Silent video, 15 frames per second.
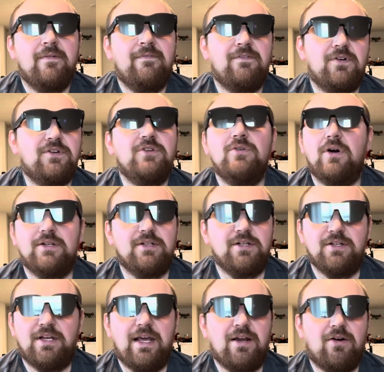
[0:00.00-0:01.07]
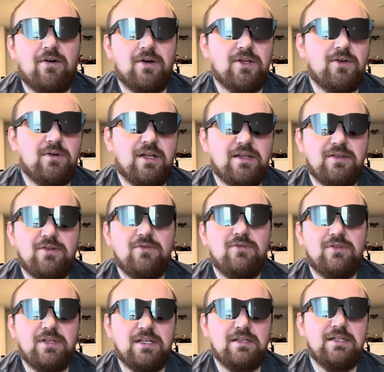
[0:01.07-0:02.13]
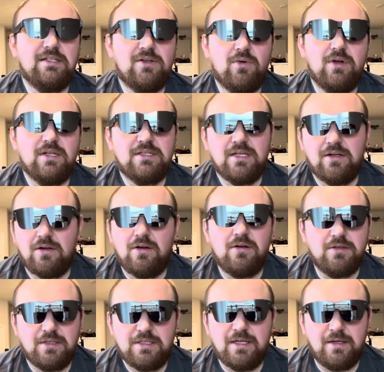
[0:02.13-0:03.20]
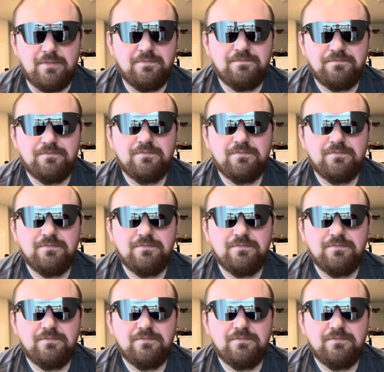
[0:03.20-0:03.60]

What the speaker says: for 200, you can't argue, and I do think these go on sale all the time.